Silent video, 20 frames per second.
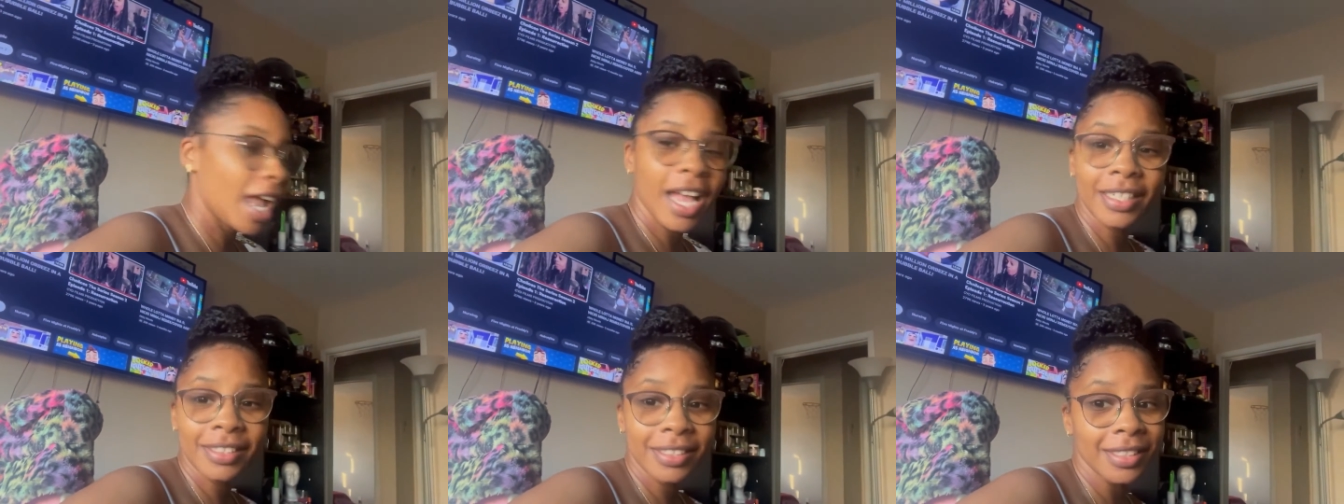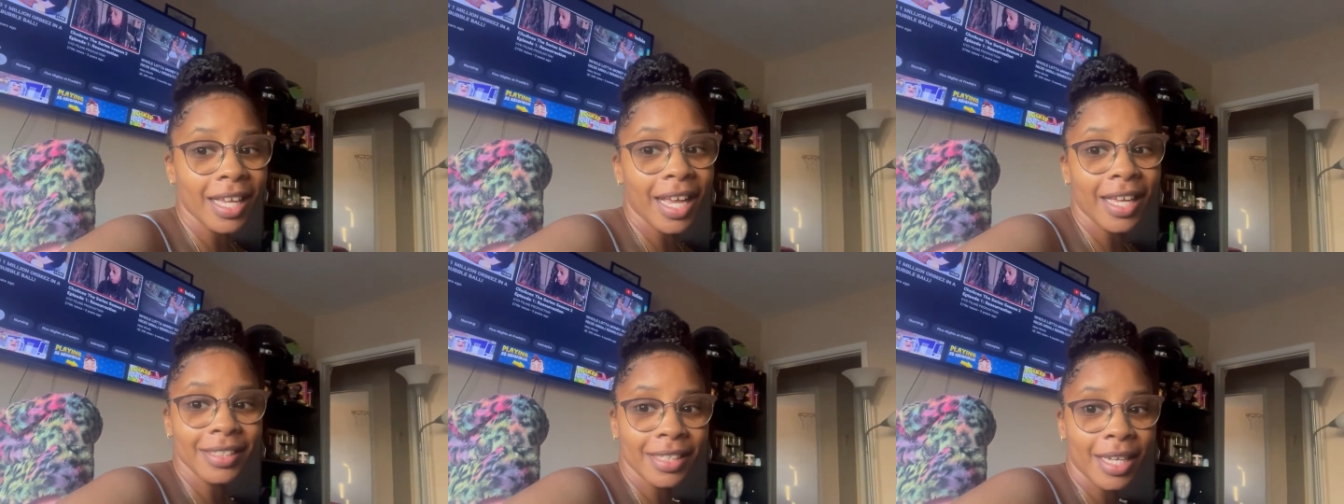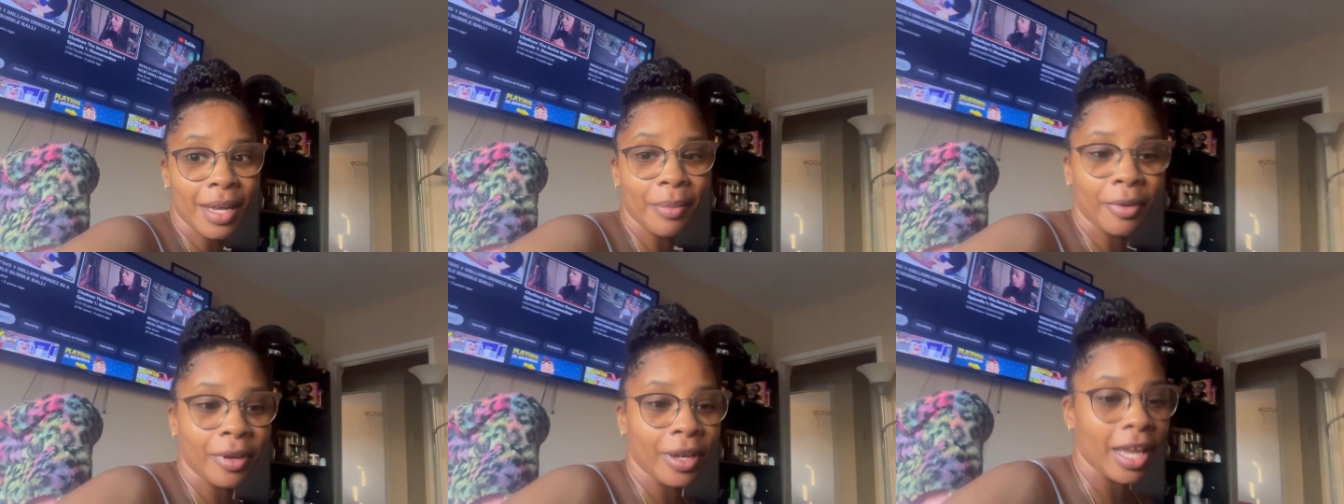I just had to
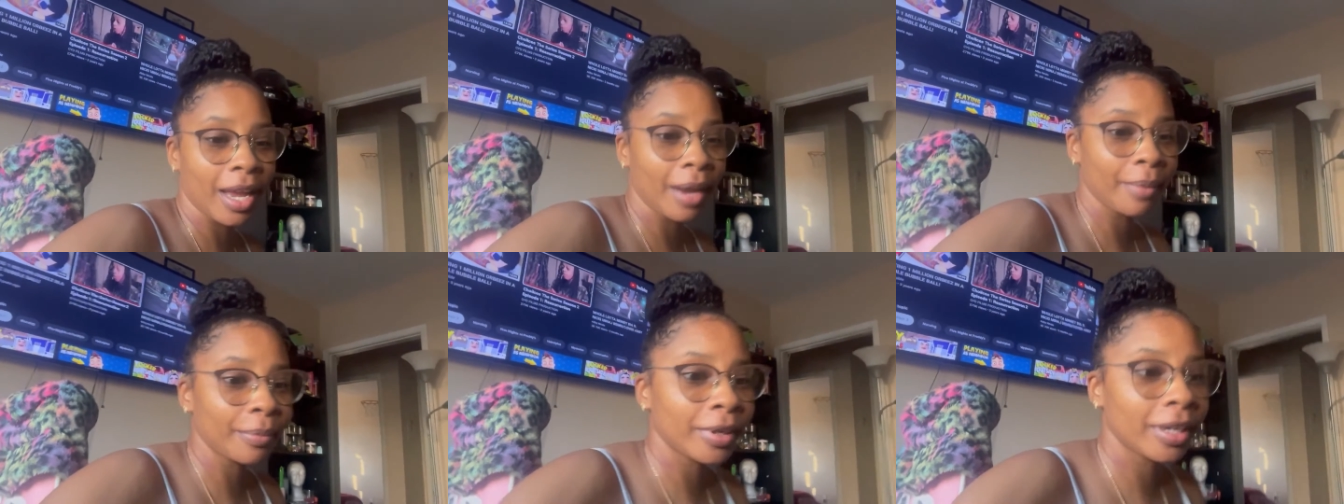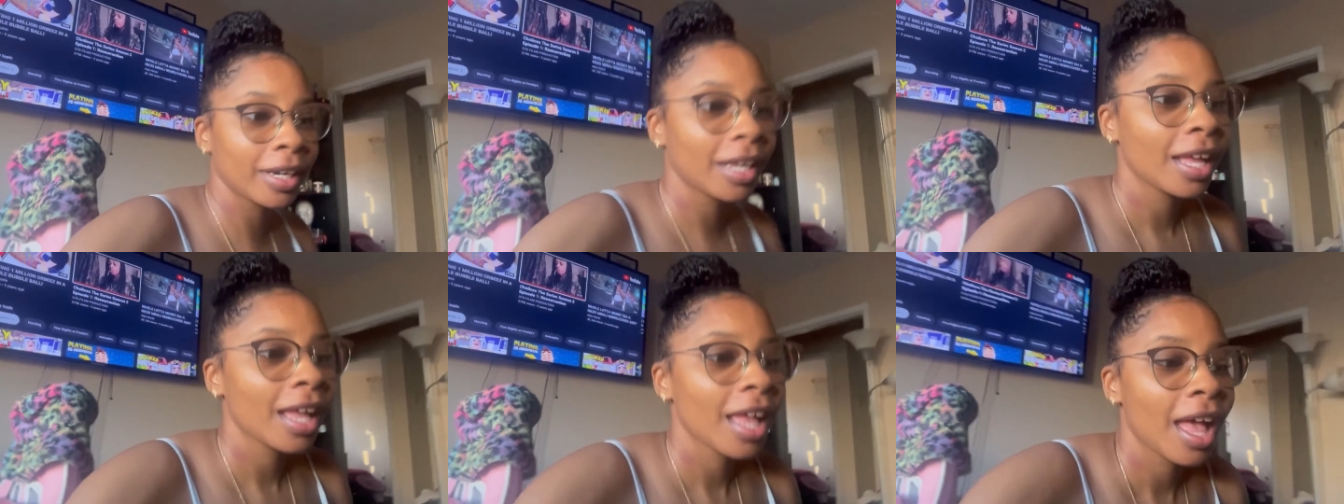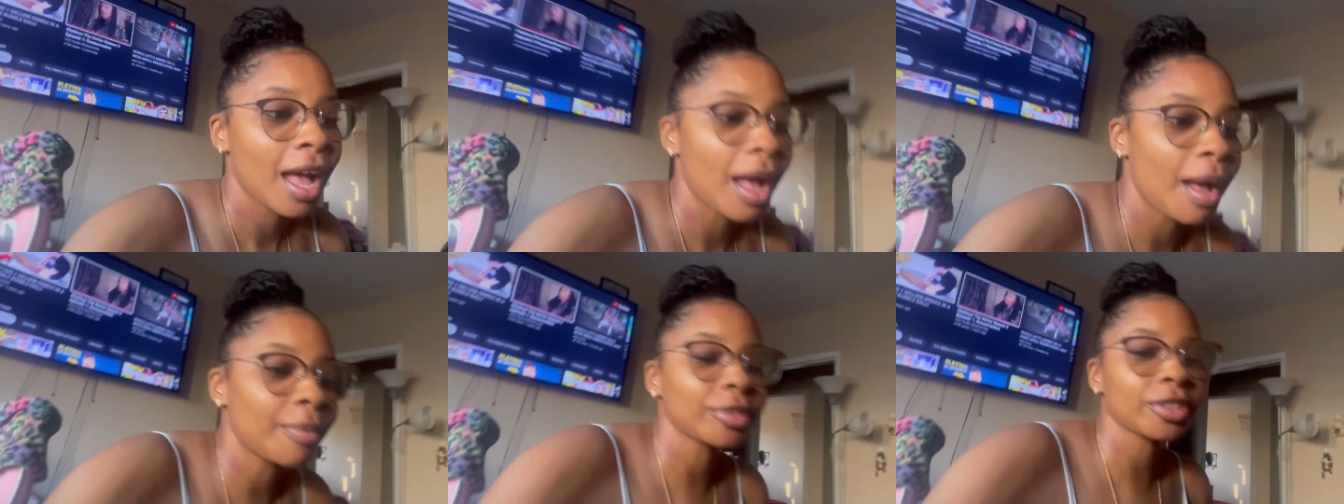come on camera.
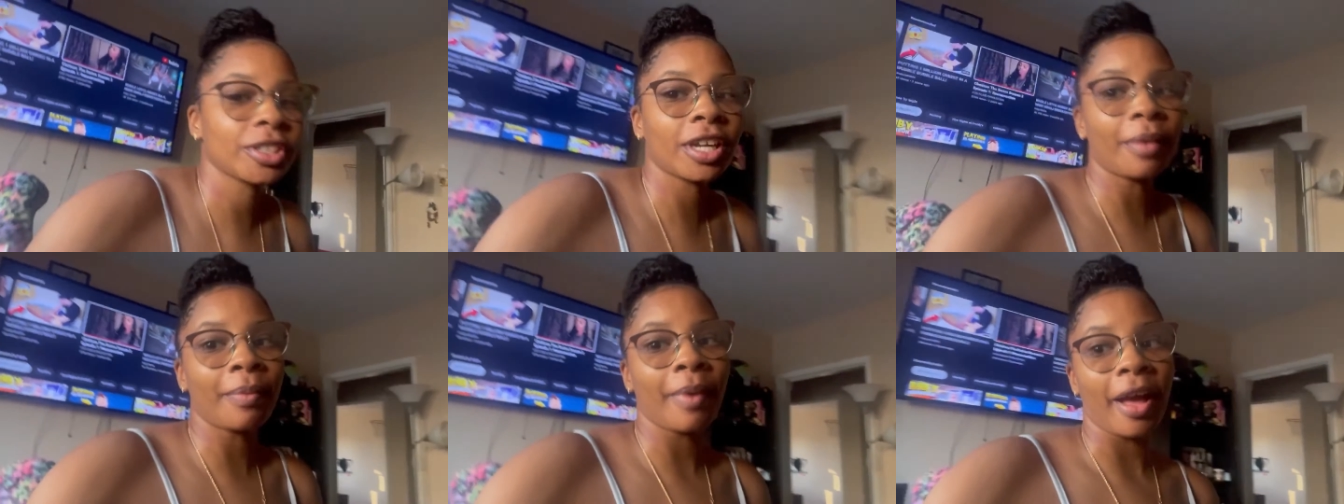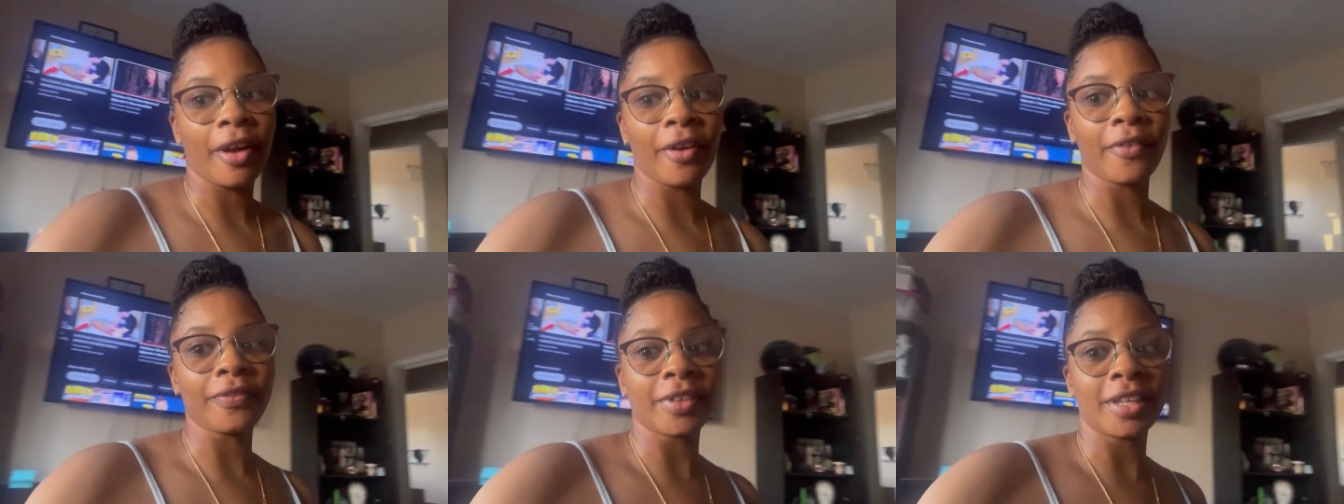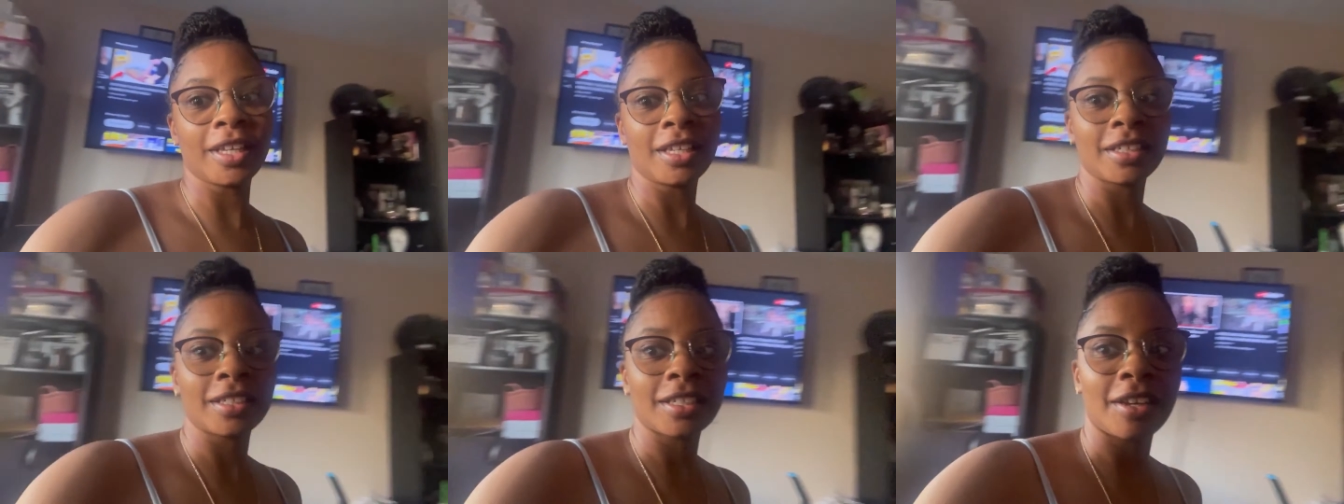I'm gonna show y'all my
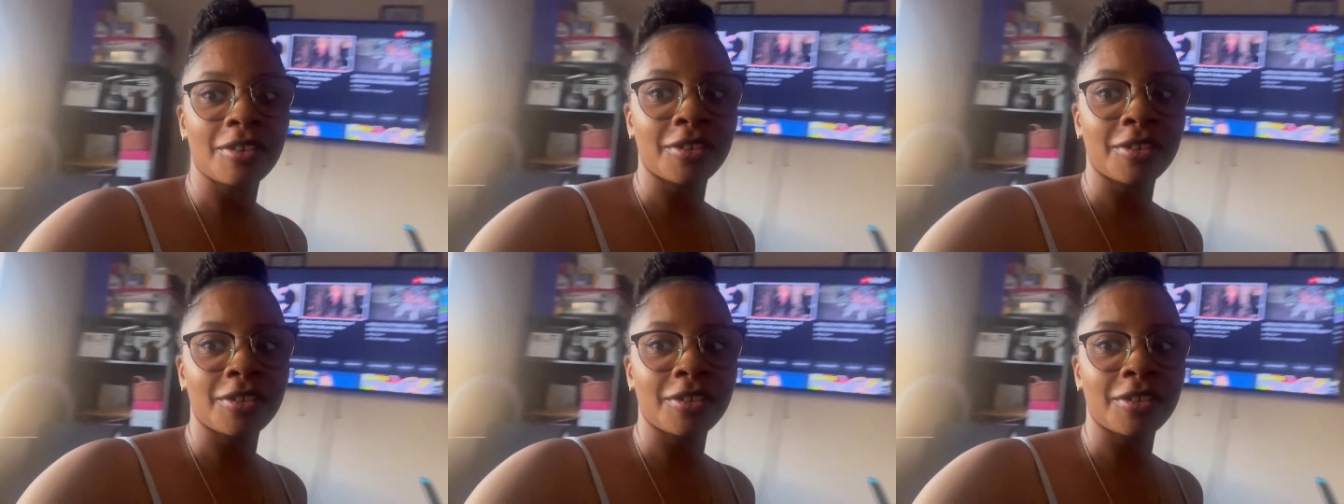outfit.